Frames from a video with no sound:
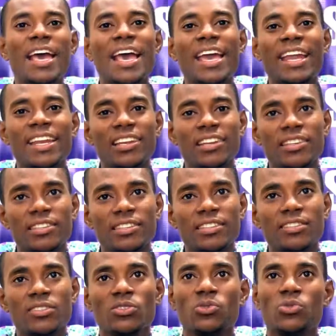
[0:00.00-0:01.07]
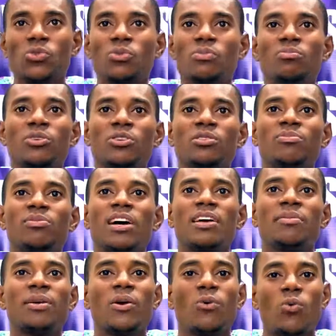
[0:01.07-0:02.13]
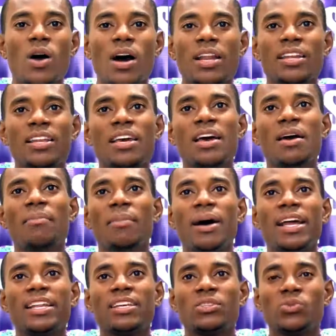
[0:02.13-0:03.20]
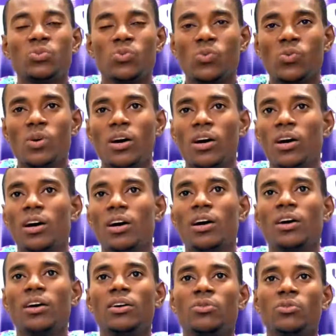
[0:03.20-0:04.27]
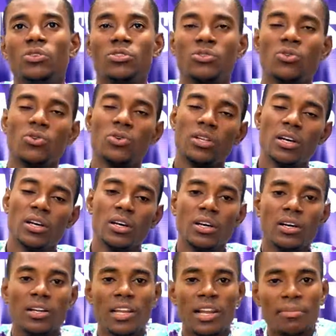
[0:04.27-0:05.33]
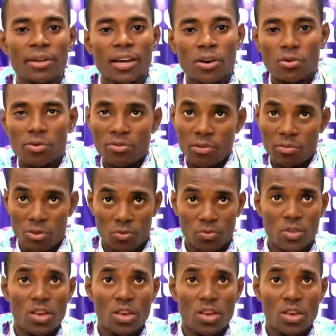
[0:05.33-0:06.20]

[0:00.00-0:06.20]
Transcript: n, so multiply by 1 minus what's it called, lambda over mu.